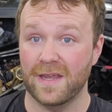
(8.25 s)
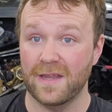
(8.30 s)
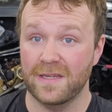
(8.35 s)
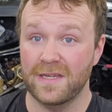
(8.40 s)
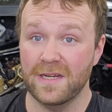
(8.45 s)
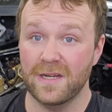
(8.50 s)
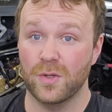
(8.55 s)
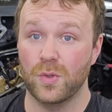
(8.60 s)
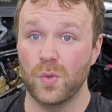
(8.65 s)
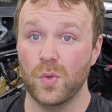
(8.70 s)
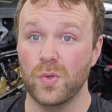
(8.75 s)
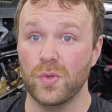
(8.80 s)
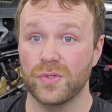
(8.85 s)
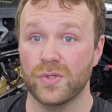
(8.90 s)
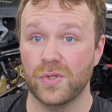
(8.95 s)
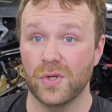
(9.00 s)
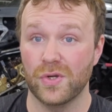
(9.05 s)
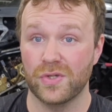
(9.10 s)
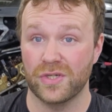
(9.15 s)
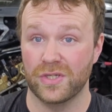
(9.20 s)
I did a Google
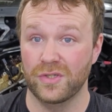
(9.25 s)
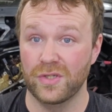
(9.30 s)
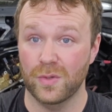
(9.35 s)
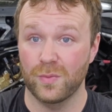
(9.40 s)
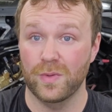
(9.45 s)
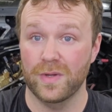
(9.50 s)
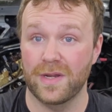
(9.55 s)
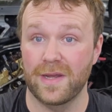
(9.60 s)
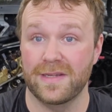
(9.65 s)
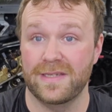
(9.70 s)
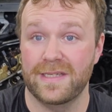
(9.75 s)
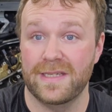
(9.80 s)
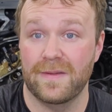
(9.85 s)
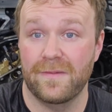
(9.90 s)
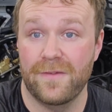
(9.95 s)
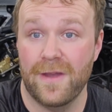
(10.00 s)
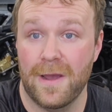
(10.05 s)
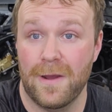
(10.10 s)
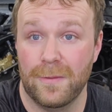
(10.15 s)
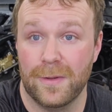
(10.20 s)
search and look what I
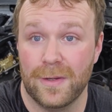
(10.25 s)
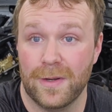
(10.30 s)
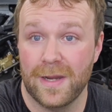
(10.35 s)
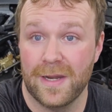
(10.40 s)
found